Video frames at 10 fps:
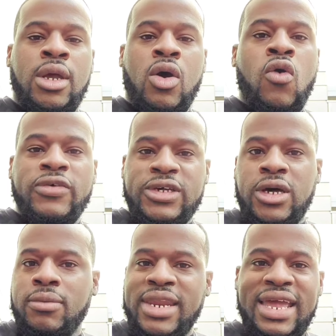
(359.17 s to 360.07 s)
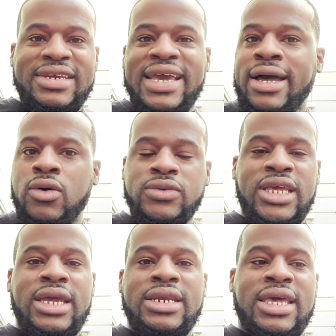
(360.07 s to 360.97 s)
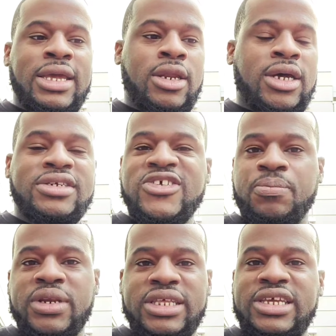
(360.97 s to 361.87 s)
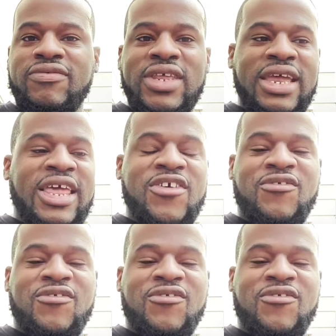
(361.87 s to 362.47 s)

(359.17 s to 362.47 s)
overcome that doubt, that disbelief, that